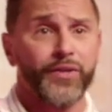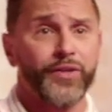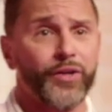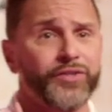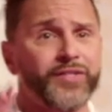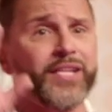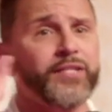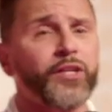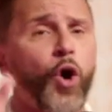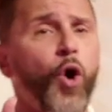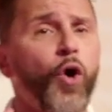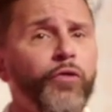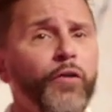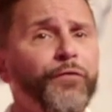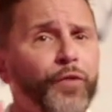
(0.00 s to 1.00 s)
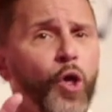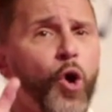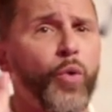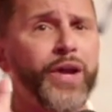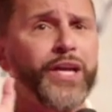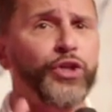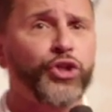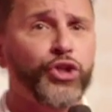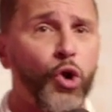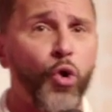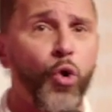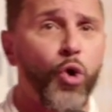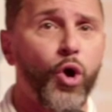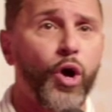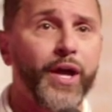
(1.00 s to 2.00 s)
There's this overflowing
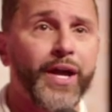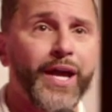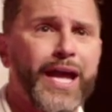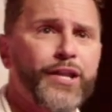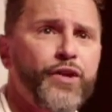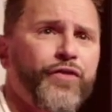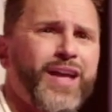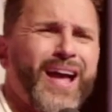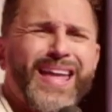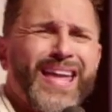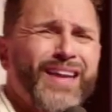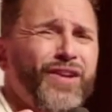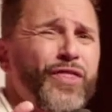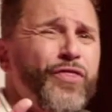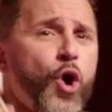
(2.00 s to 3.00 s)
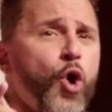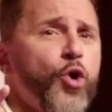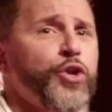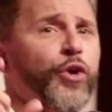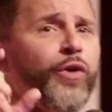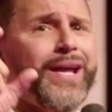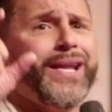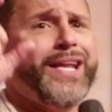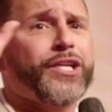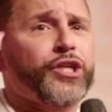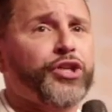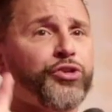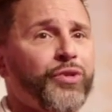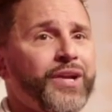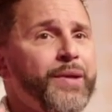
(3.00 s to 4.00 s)
joy, and you've got, even though you're in
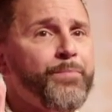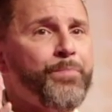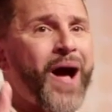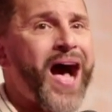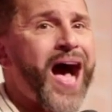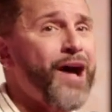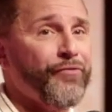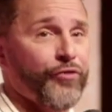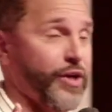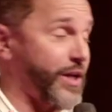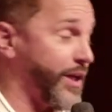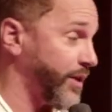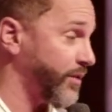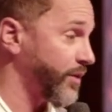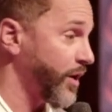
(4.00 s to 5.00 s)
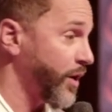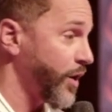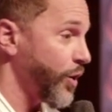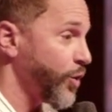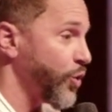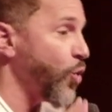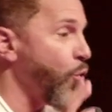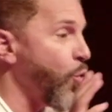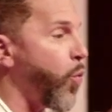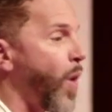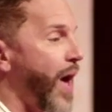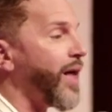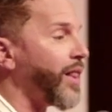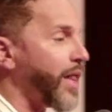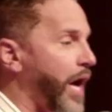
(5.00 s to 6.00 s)
extreme poverty, you
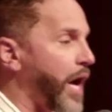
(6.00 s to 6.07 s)
well